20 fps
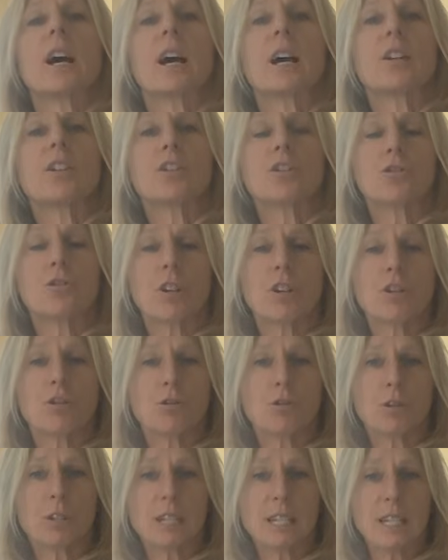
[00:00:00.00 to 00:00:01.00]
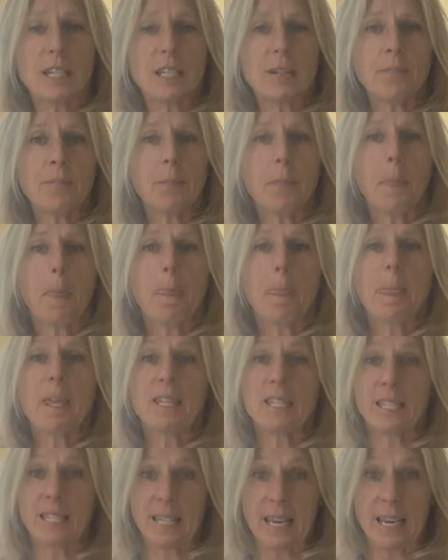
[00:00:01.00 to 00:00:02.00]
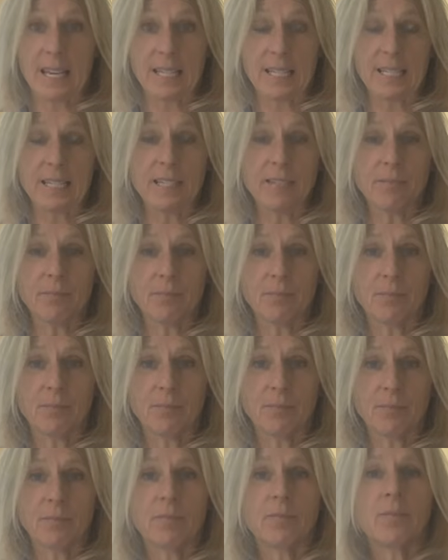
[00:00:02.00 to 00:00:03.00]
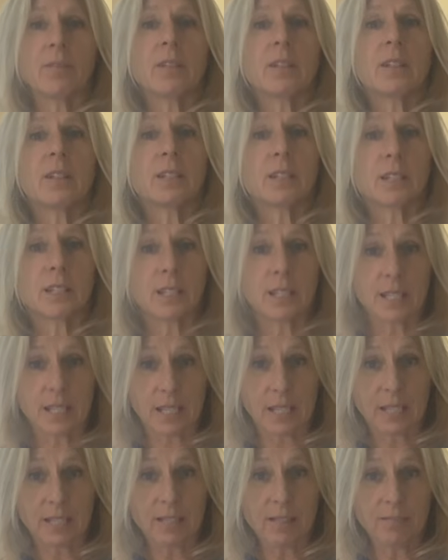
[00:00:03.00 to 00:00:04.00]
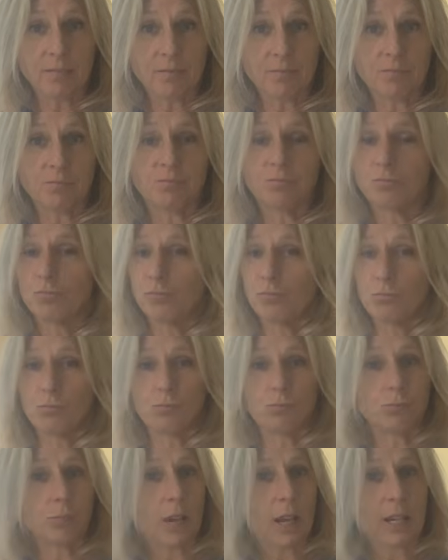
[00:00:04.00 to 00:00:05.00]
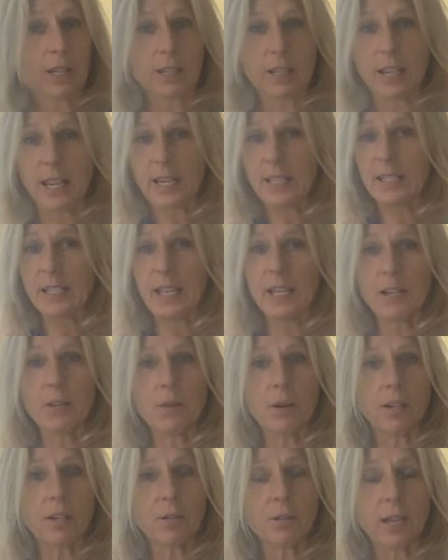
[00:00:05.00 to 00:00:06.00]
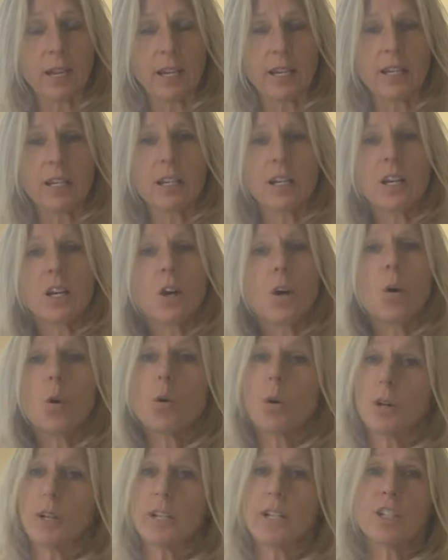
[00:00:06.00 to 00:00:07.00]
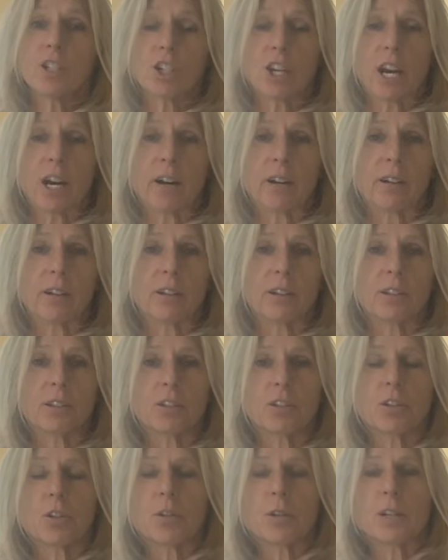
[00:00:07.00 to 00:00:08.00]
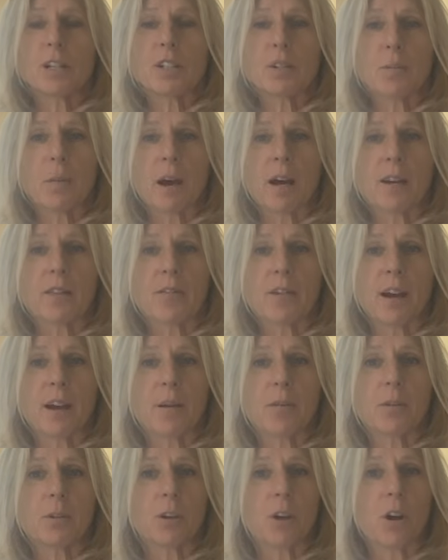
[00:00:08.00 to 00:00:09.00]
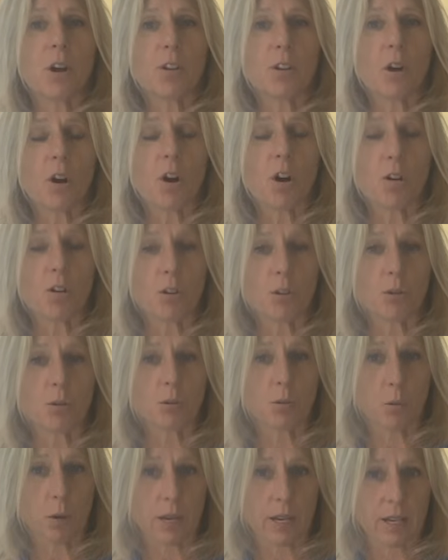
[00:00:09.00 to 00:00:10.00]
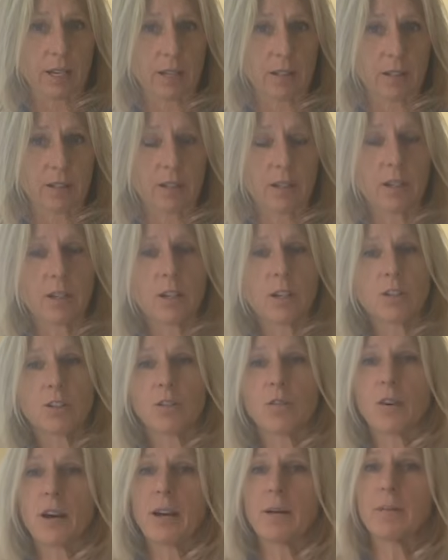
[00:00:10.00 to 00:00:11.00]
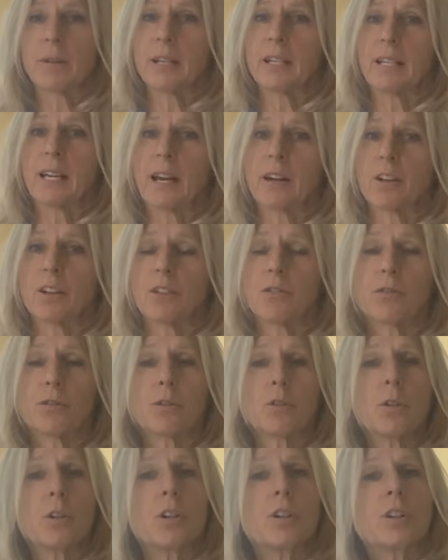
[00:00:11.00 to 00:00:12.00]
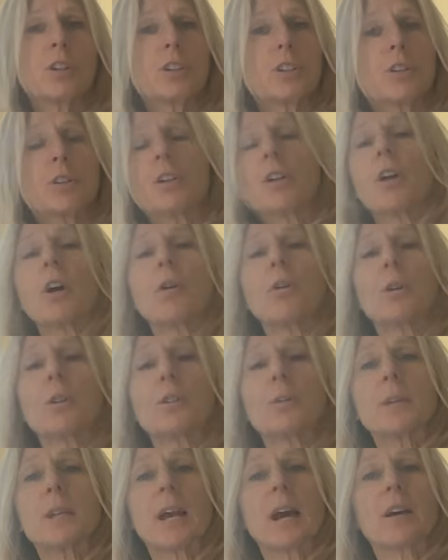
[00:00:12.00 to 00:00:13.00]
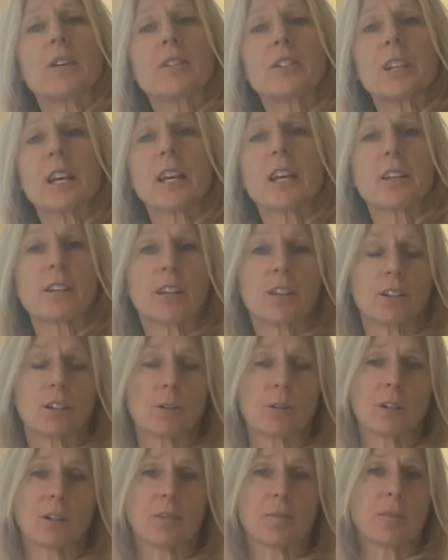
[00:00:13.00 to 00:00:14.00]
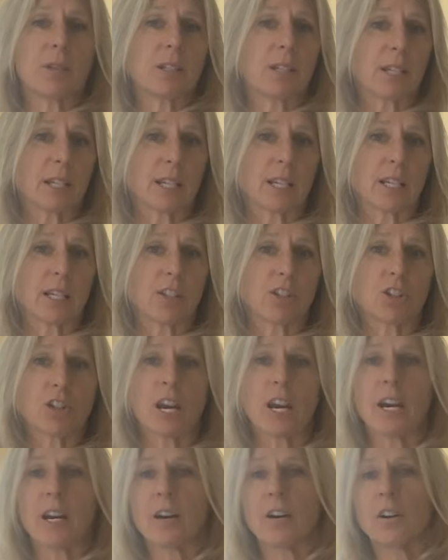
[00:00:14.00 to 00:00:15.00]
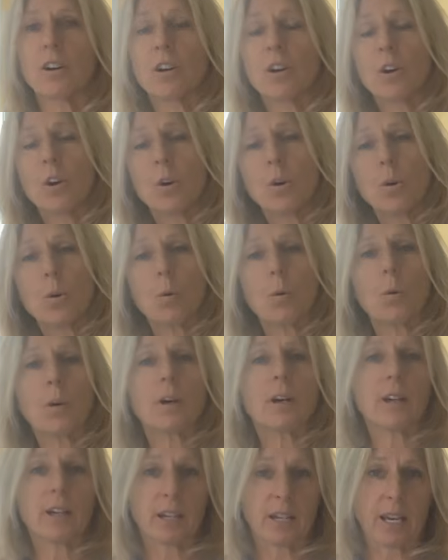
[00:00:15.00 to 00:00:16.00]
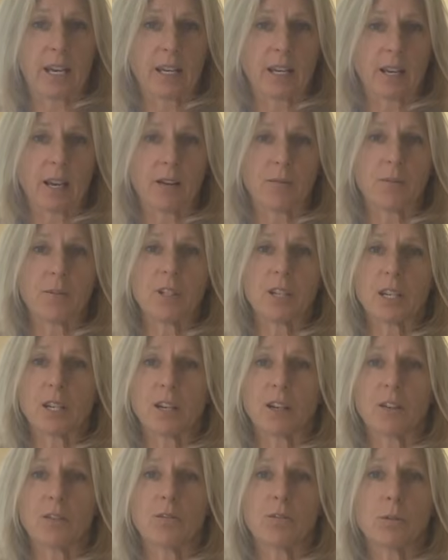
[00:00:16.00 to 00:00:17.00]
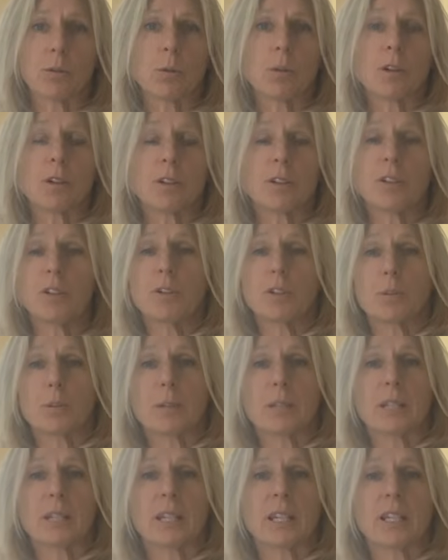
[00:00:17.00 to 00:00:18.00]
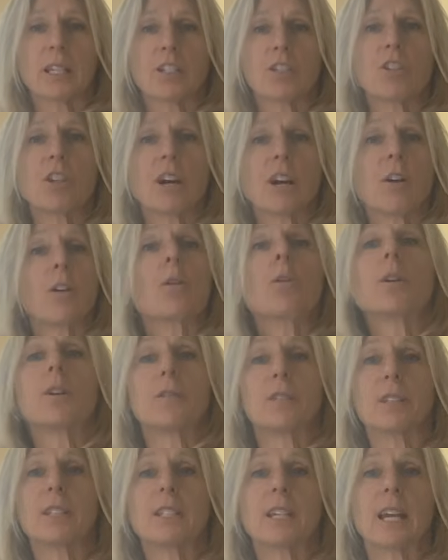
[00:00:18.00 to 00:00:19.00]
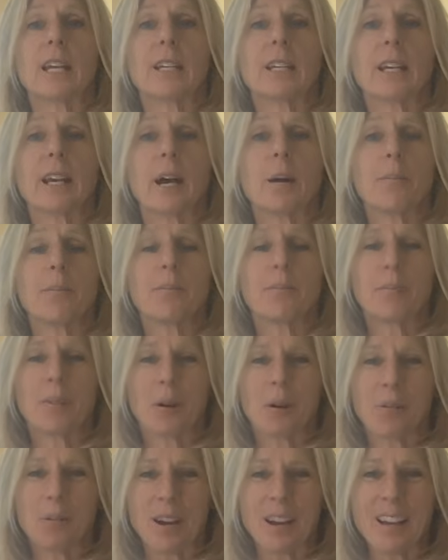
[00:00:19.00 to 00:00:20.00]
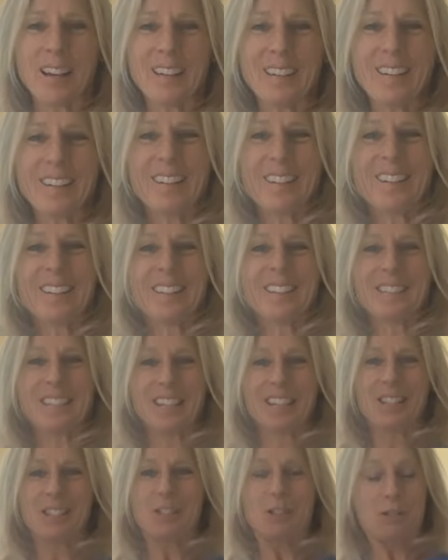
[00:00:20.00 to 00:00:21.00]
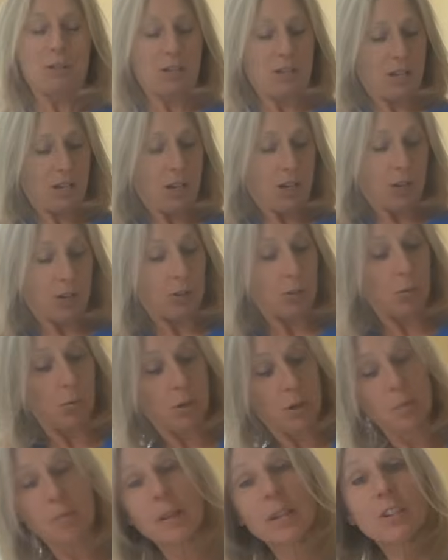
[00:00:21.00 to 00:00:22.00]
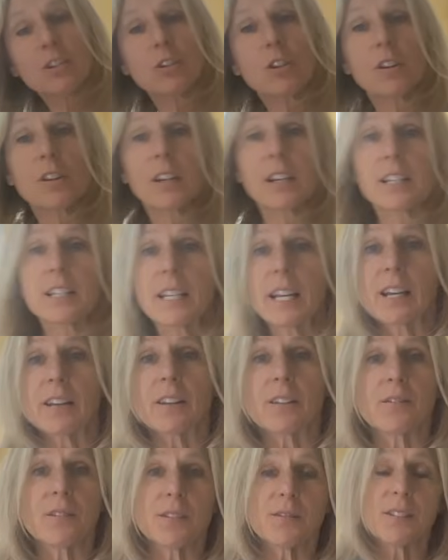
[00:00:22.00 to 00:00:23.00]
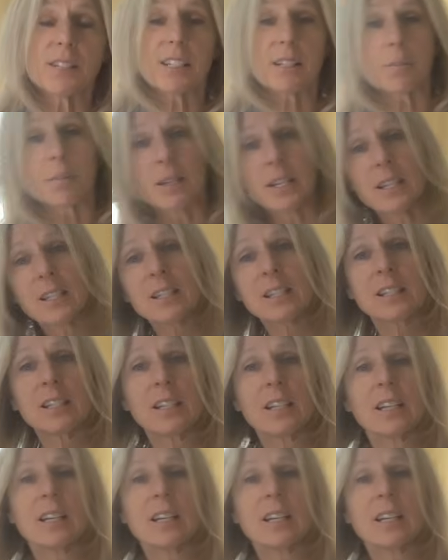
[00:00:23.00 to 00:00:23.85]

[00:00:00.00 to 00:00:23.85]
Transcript: stretch routine standing, sitting, any legs any way you like, or in a chair. So it's modifiable on all those ways. So if I'm laying down on the floor, you can always I'll say that you can be sitting in a chair, or again, I'm sitting on the floor, you could be sitting in a chair or even standing up. All right, let's get to it. So I want to make sure that I stay on the 15 minutes